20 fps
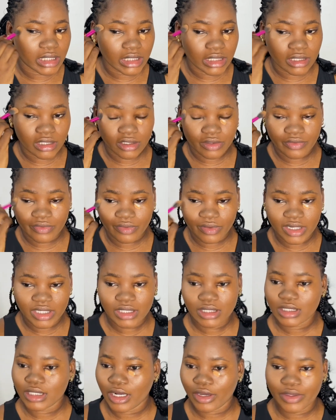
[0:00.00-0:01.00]
the
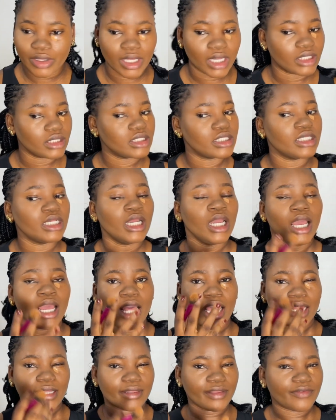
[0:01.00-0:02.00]
difference now. You can see
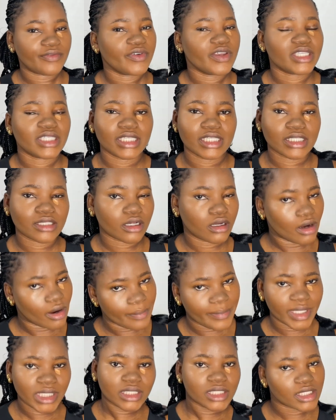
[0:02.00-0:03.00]
the face is
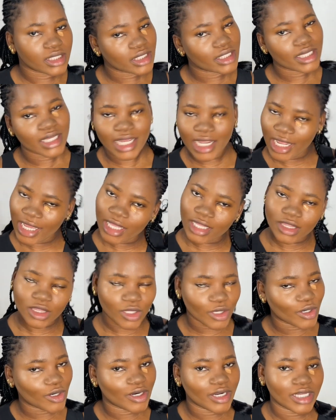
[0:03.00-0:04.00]
coming
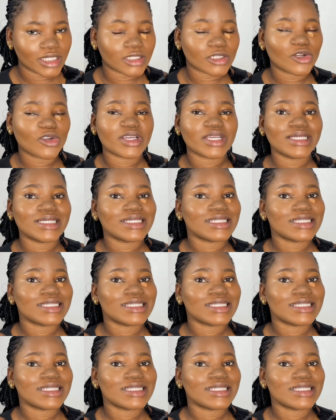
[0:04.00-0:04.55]
together. It's looking